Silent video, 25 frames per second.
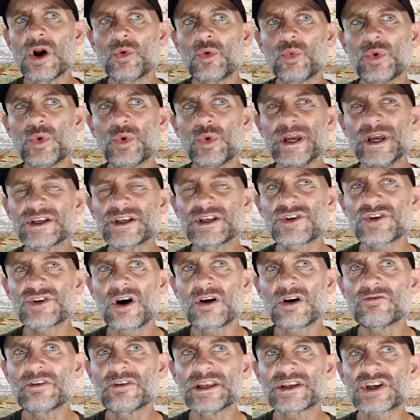We try and
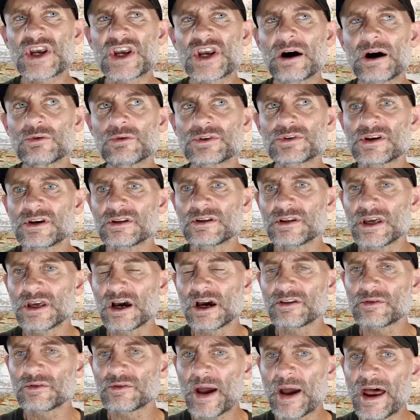reach out to the
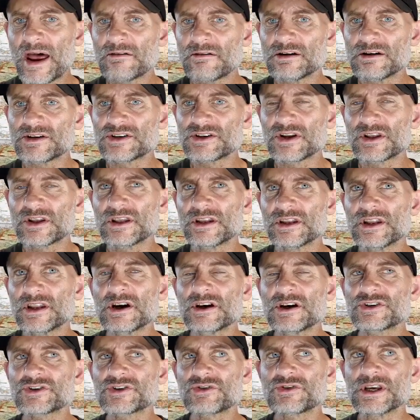other parents at the
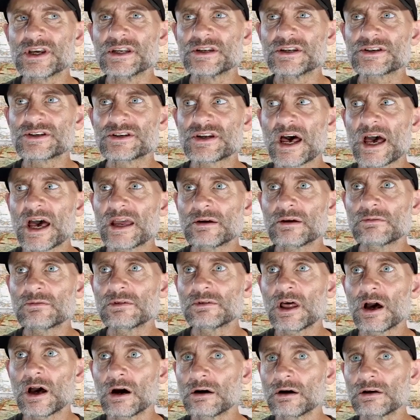nursery and say,
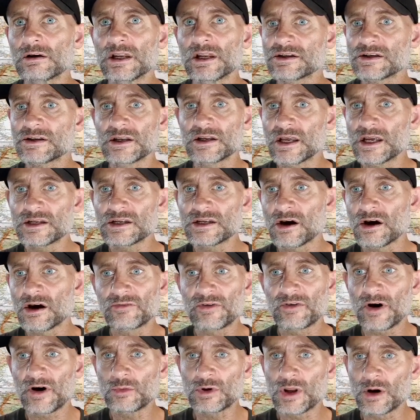look, listen, here's our
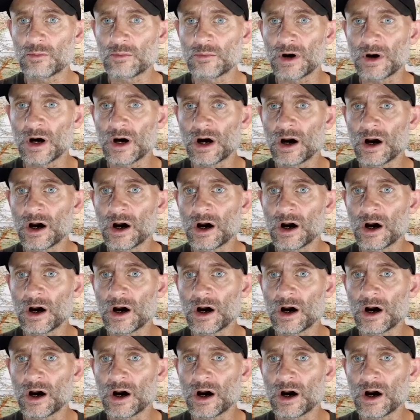phone number.